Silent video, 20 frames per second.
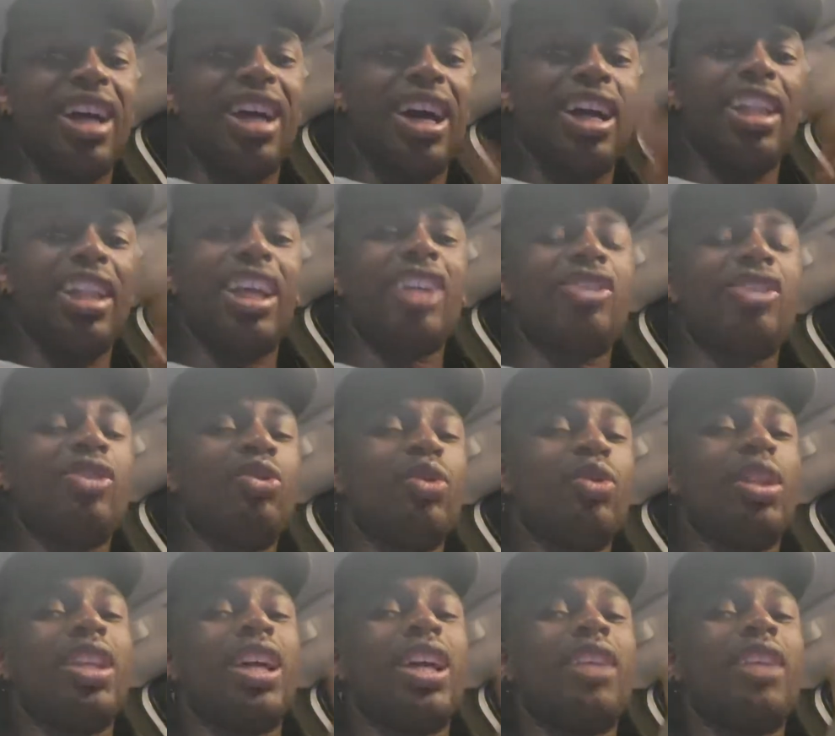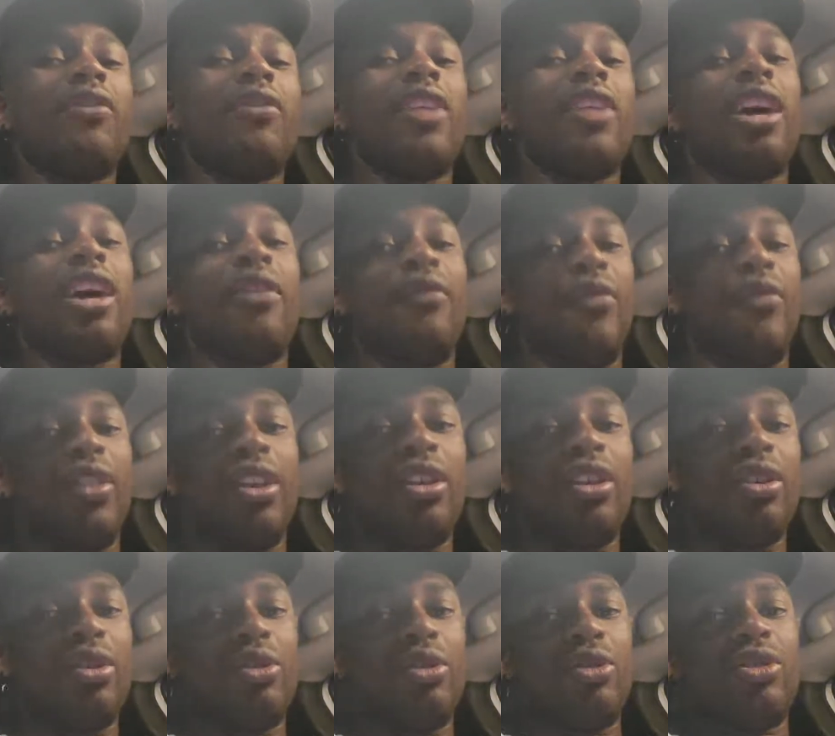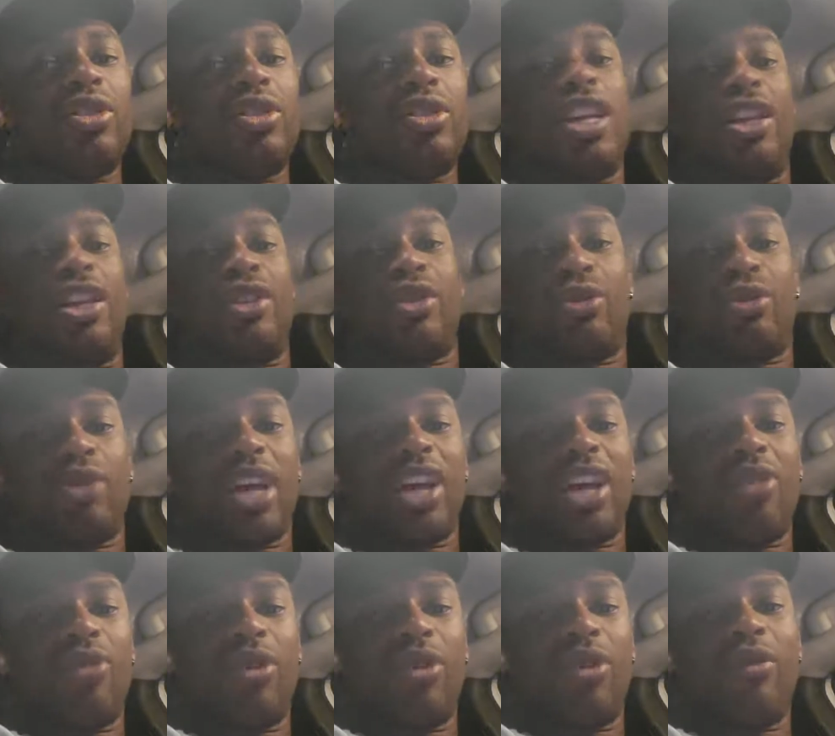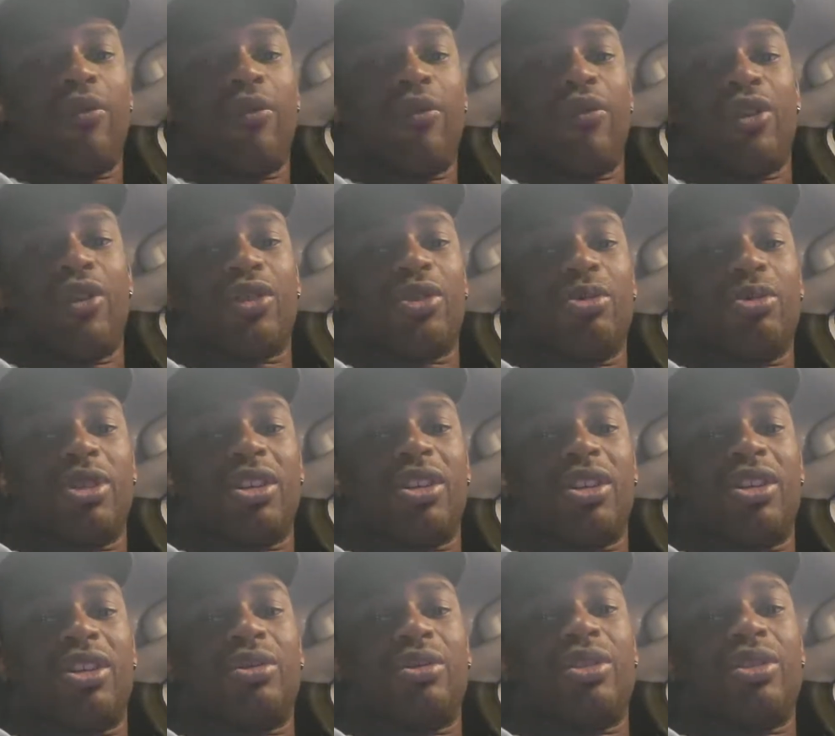I like to do a lot of live videos to interact with you folks because